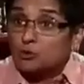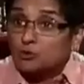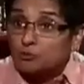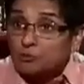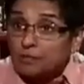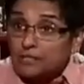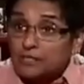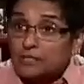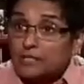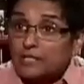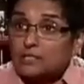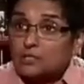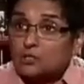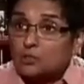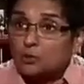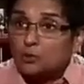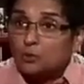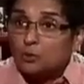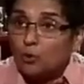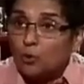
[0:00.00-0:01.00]
so the risk is
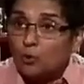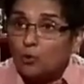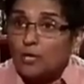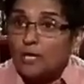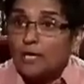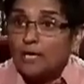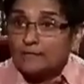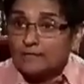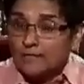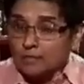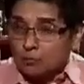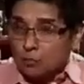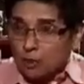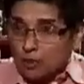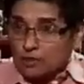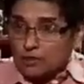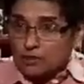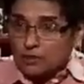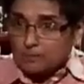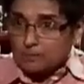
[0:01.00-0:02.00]
so low and the
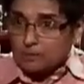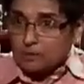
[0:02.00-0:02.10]
rewards are